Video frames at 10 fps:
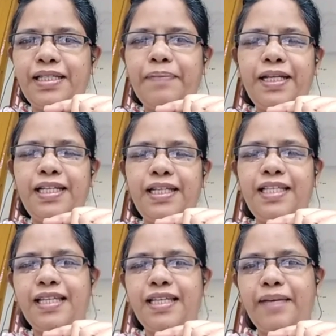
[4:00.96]

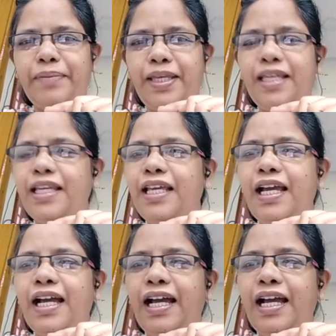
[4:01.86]
Palanichami.
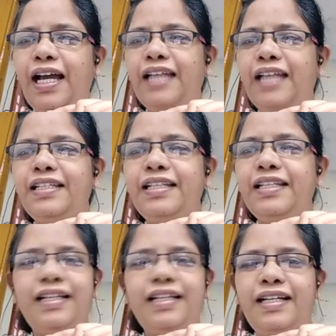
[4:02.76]
And
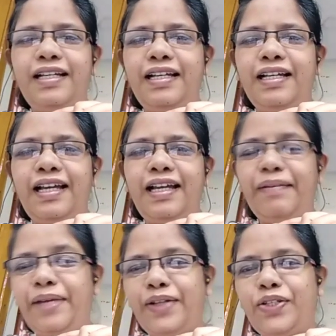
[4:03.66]
I'm
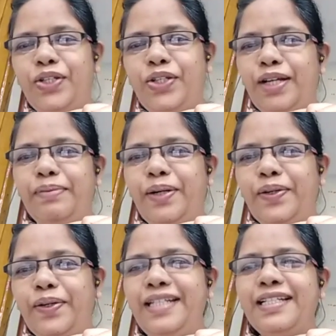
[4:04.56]
not sure about
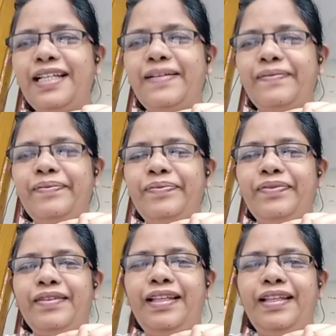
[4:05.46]
it.
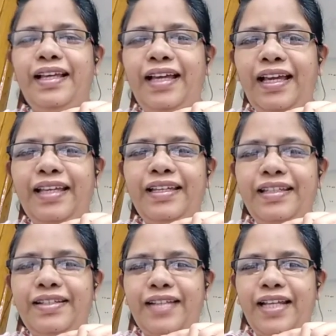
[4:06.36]
I
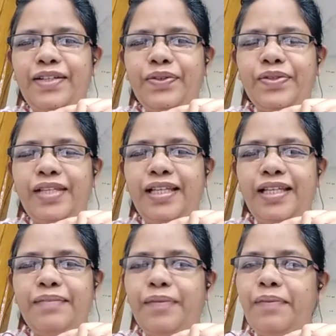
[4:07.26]
tried to see it.
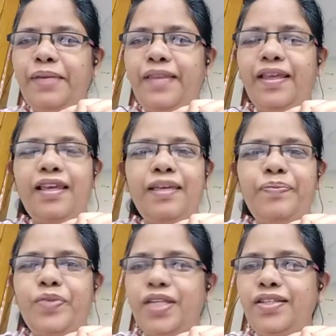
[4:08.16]
Maybe they keep
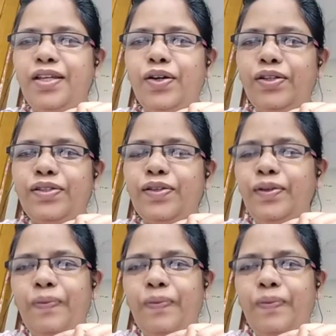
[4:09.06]
changing also.